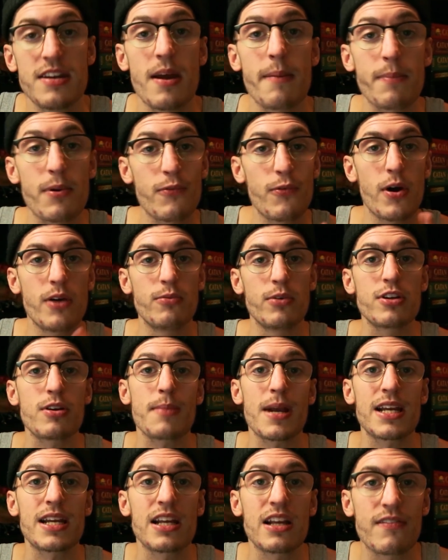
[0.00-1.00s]
Number one, when you're
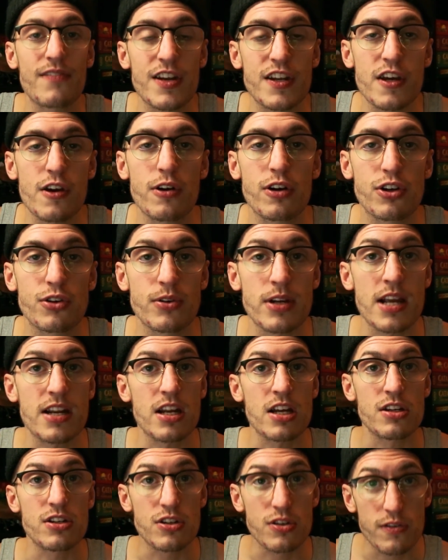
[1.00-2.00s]
making a video, create
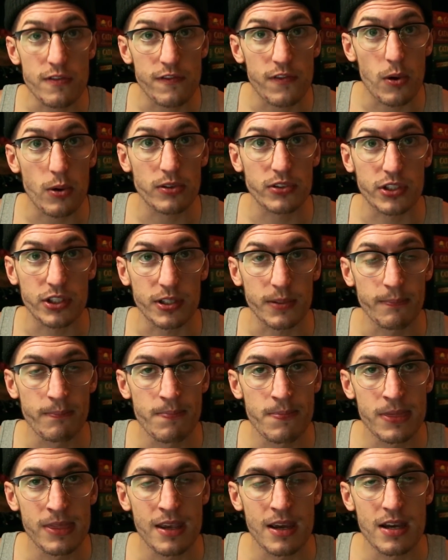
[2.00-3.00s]
a new folder
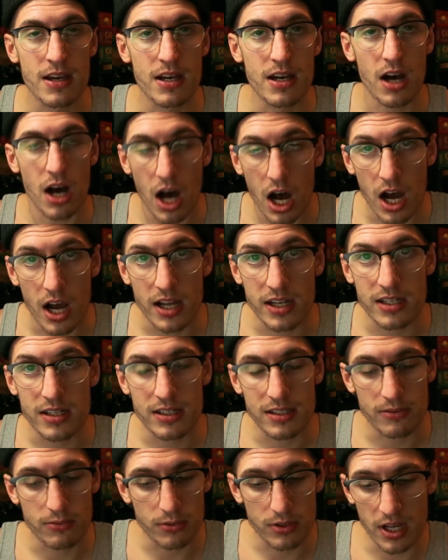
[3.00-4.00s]
on
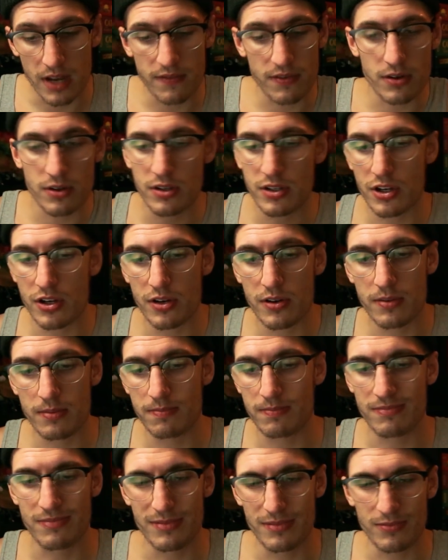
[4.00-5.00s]
wherever
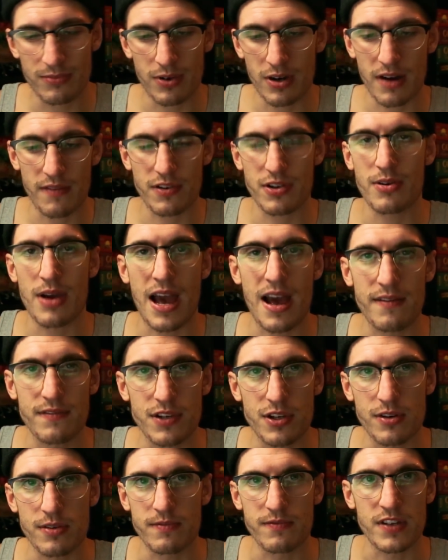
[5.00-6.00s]
you have
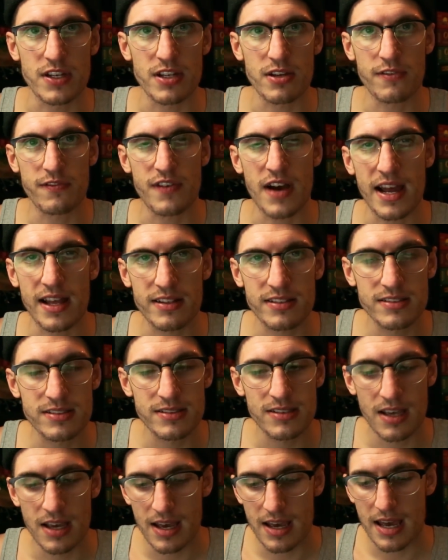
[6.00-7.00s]
your video files
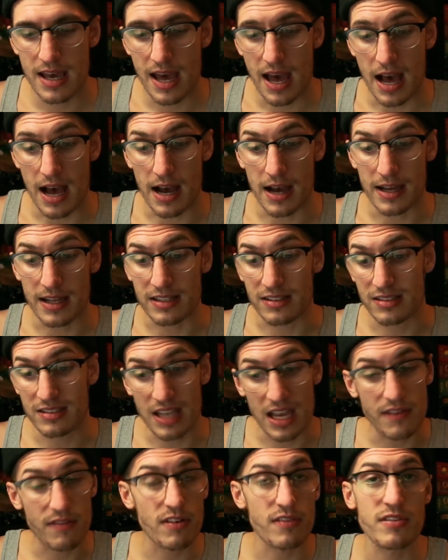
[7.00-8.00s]
and
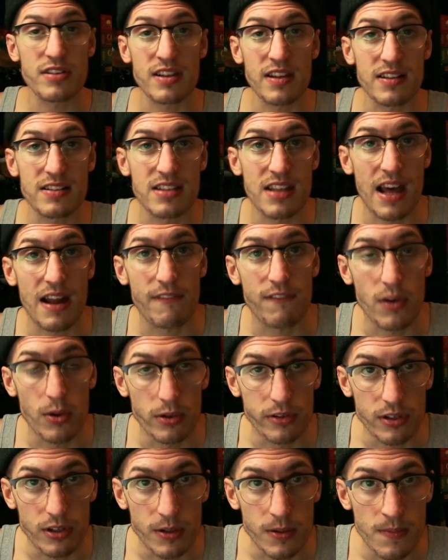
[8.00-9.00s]
save everything to that
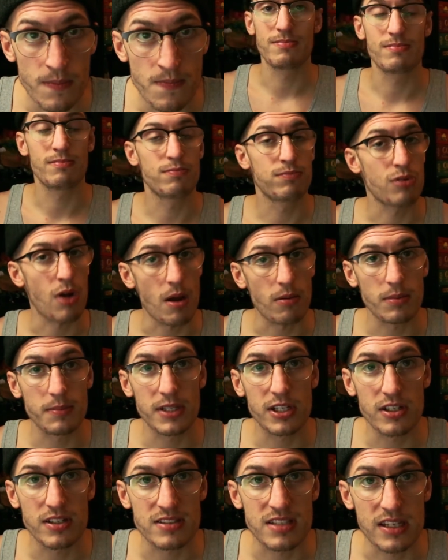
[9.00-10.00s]
folder.
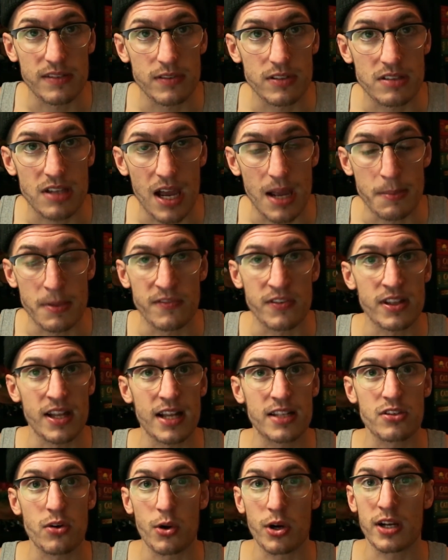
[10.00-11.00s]
Probably gonna save you time. If you
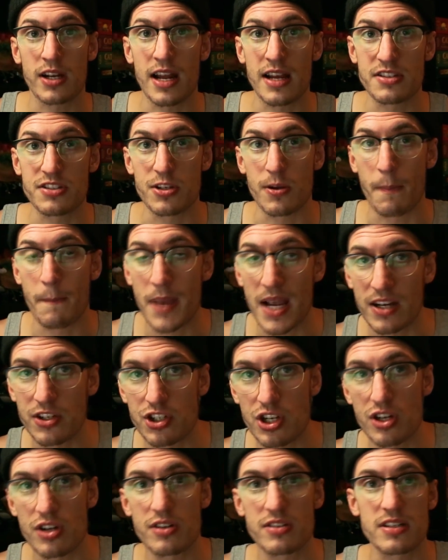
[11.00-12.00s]
like to organize your
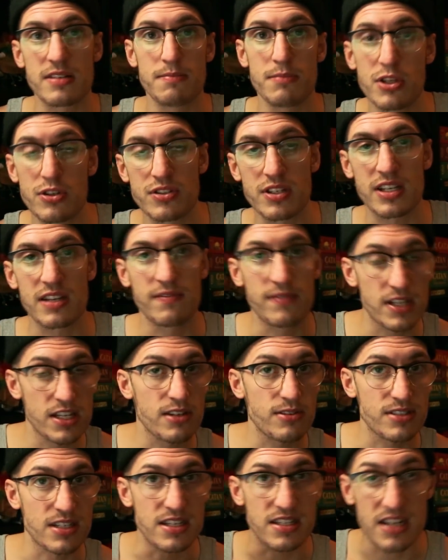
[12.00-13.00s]
pictures and music and
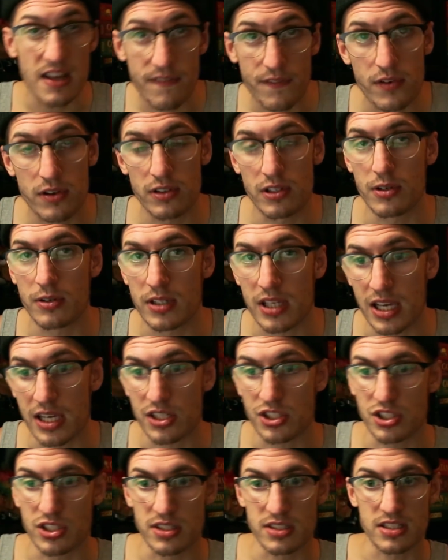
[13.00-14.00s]
videos in different
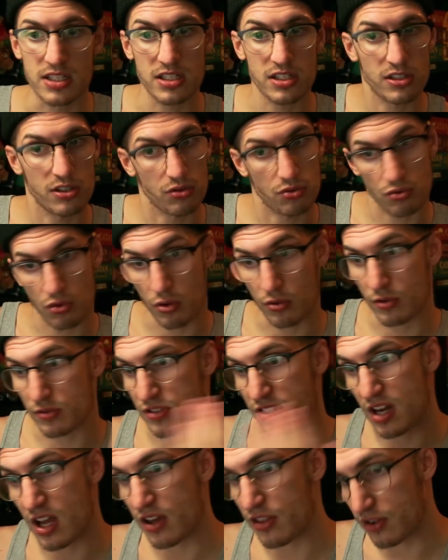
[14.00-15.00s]
locations, then you can throw those
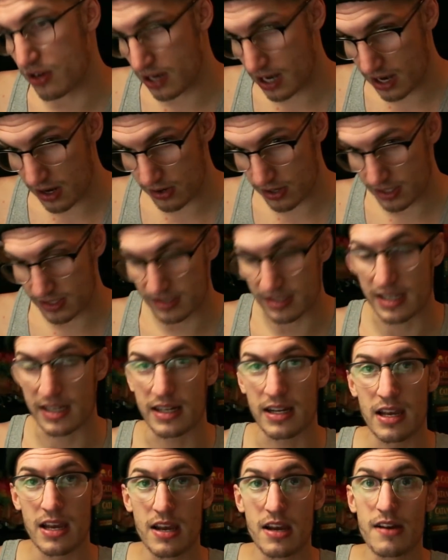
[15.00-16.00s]
in other areas. Like
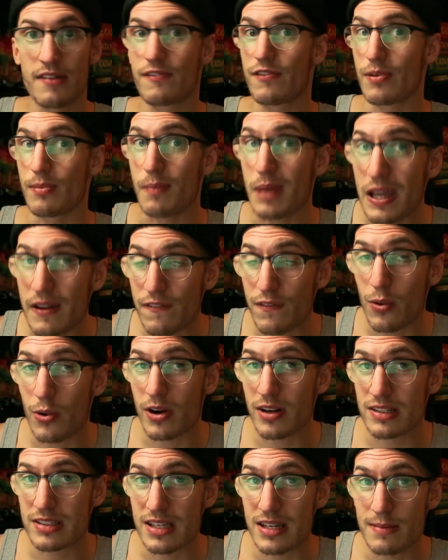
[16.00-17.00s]
for me, for
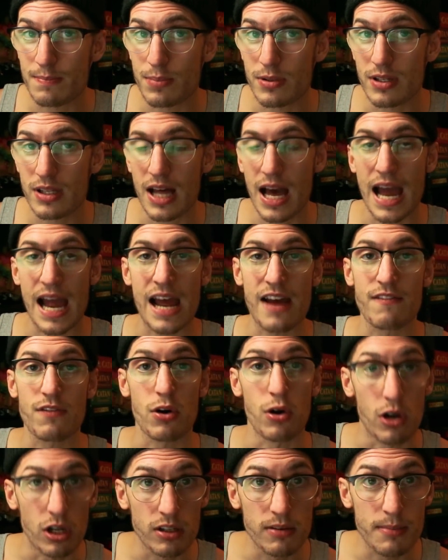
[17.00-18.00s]
example, I have
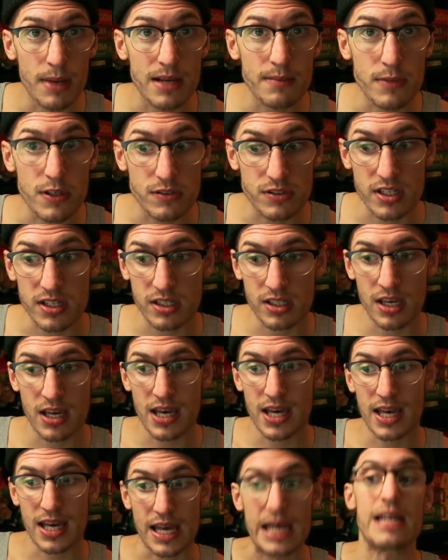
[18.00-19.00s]
all of my music
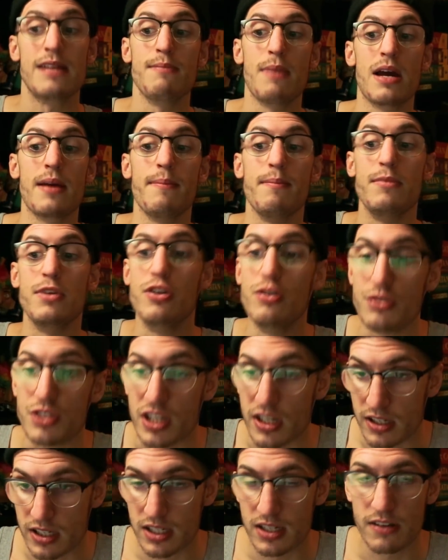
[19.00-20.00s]
in my
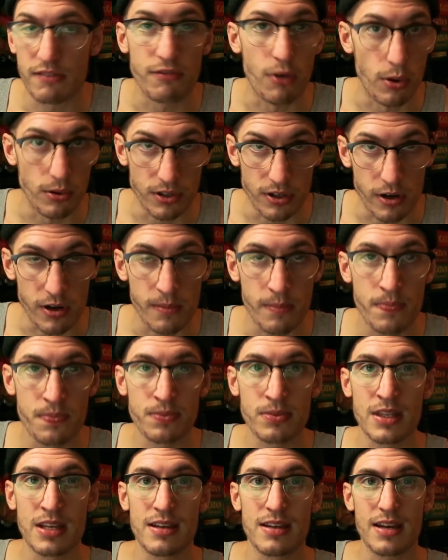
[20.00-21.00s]
music folder,
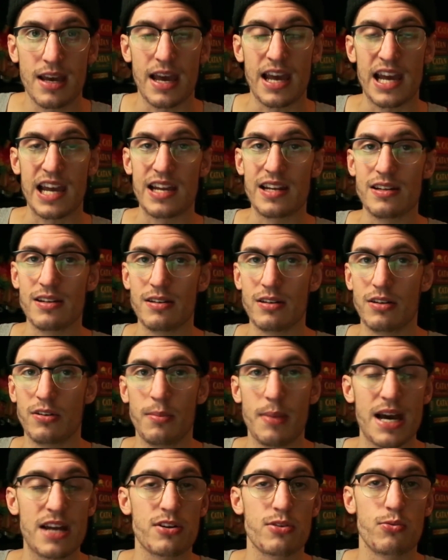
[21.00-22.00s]
and no
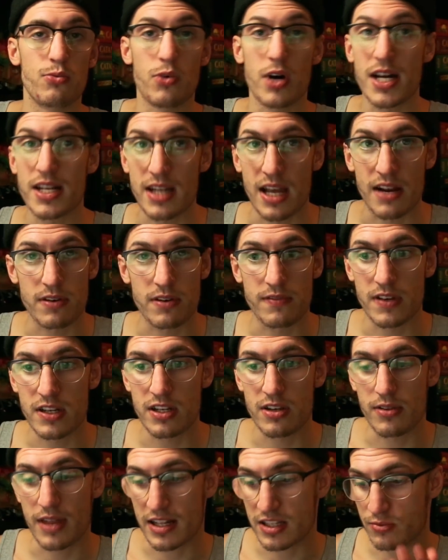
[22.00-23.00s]
matter what,
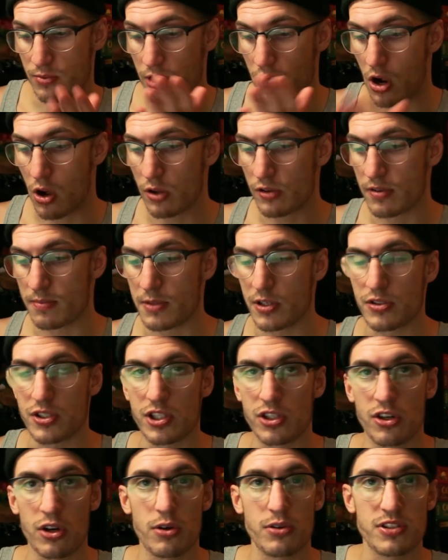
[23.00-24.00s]
video, that's where all the music
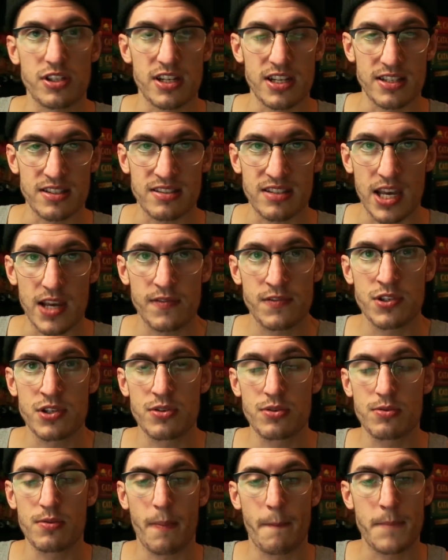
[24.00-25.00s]
goes and is saved
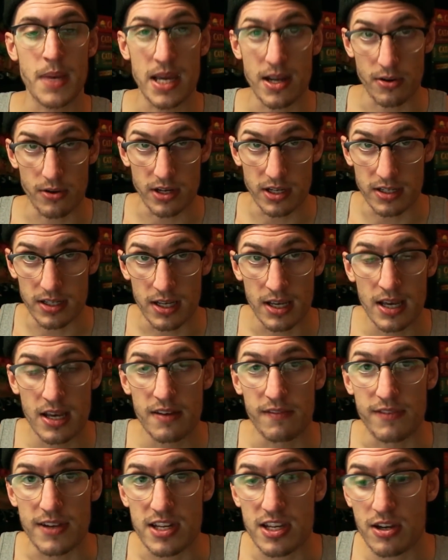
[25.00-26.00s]
to, period.
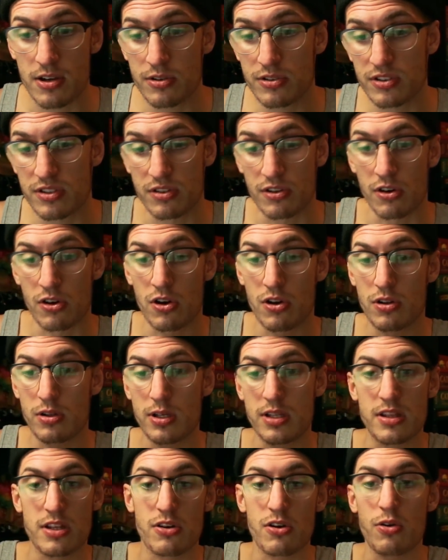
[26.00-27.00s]
Videos, they're all
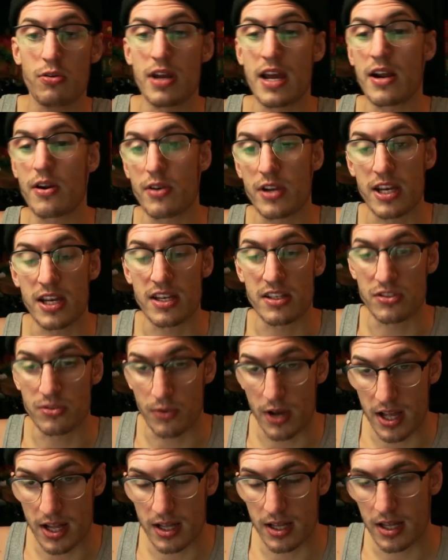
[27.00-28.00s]
in their own area as
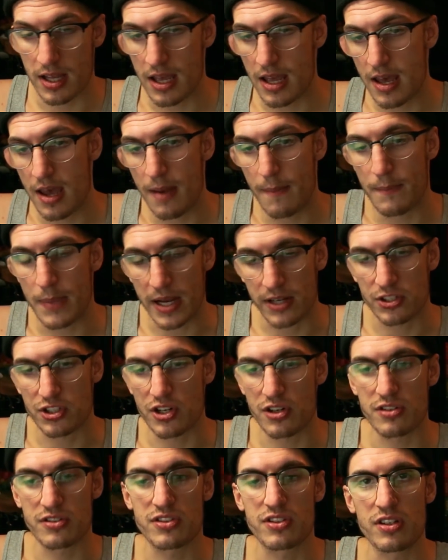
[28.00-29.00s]
well.
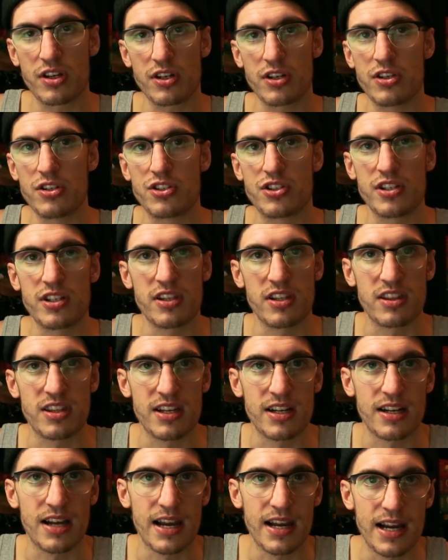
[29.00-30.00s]
Pictures are usually the
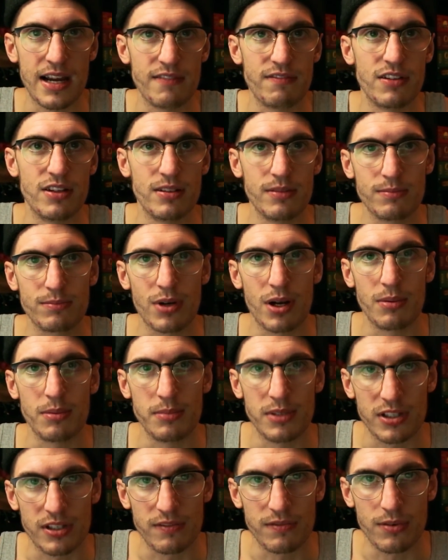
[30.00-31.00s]
thing I have a problem
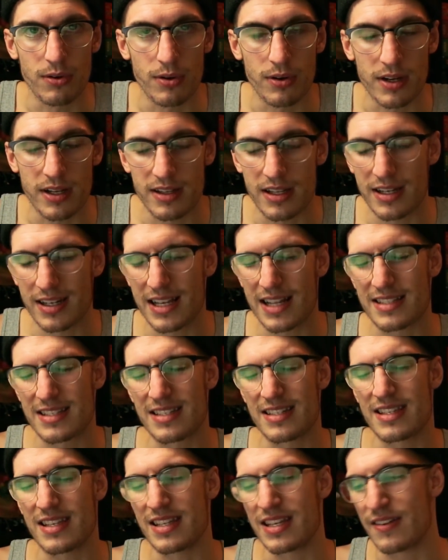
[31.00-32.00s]
looking for, and then it gets
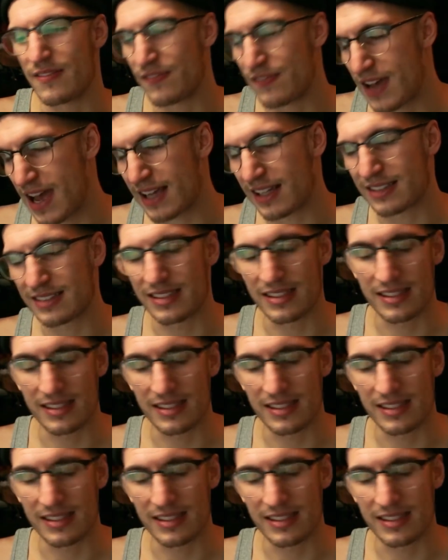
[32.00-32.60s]
into the effects,